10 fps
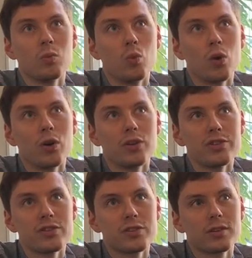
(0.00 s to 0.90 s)

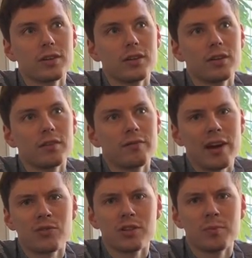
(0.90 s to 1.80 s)
was
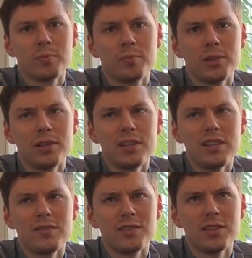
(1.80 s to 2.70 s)
founded, I
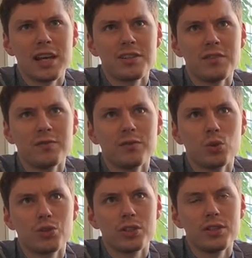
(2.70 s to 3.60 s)
believe, in the
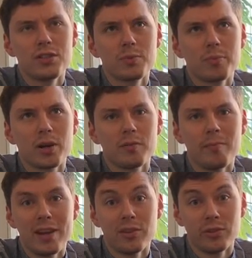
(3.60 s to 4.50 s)
1840s by
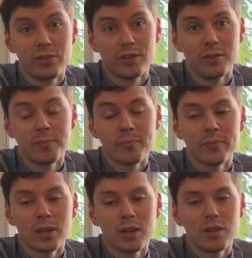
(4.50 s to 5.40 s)
Mendelssohn
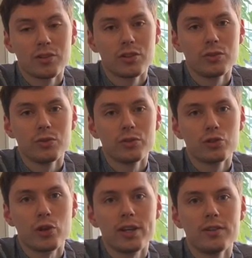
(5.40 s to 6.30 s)
to
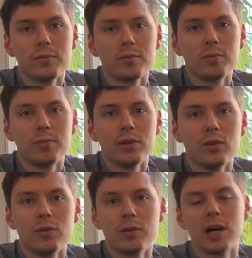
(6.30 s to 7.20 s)
train
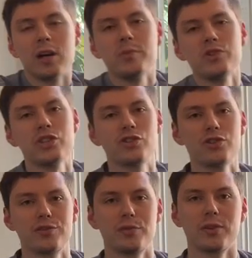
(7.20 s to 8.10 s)
uh,
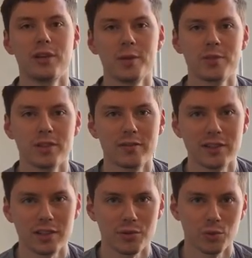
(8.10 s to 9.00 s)
musicians for the Leipzig
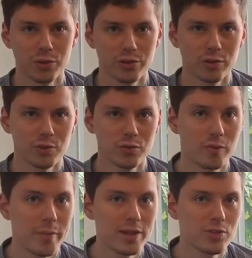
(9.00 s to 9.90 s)
Gewandhaus Orchestra, which
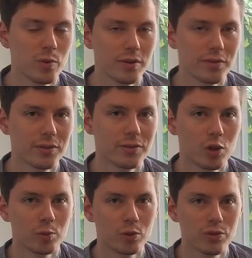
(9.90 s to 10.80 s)
remains one of the
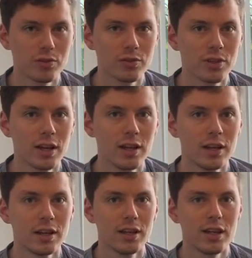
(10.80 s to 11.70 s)
top orchestras
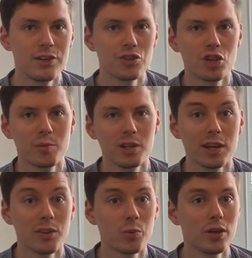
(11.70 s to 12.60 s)
in Germany
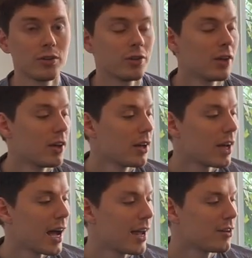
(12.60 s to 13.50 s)
and the world.
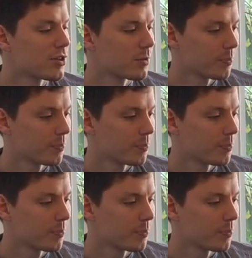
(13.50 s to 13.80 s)
And